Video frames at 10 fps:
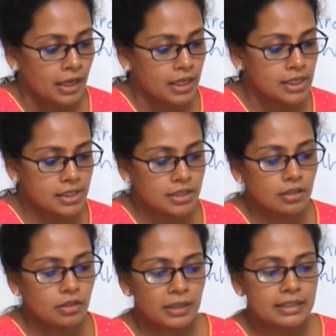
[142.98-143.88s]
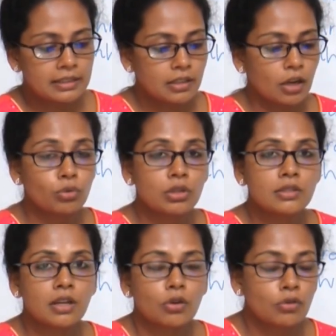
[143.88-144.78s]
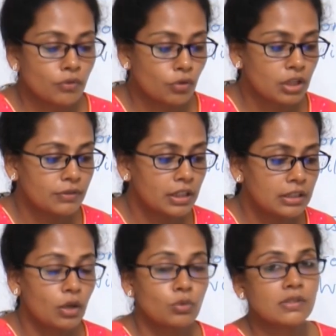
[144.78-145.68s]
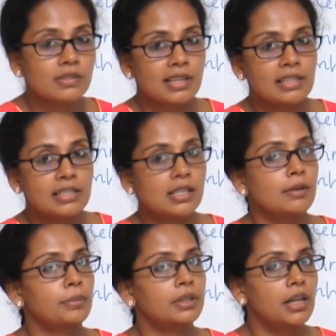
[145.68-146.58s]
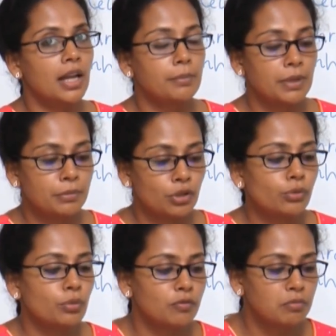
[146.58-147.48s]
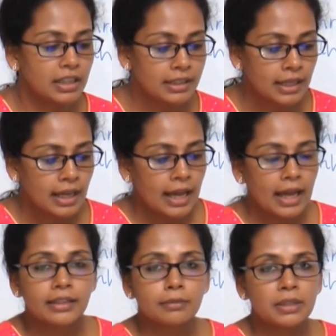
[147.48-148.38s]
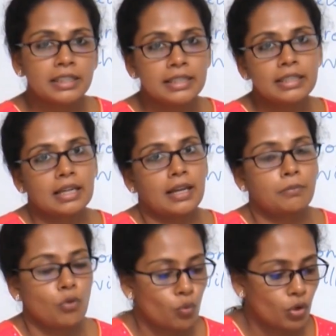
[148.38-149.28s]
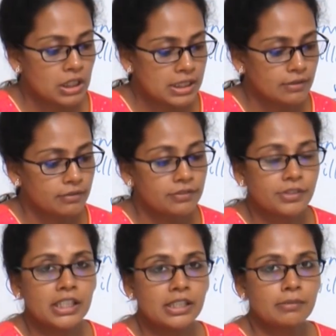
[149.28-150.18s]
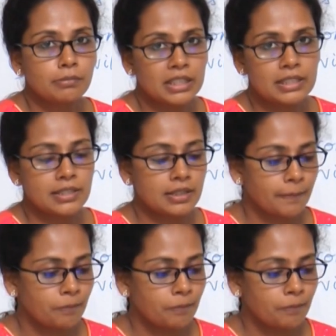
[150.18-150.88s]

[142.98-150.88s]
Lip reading: His platelet count is around 45,000 cells per mm cube of blood and the bleeding time was 15 minutes.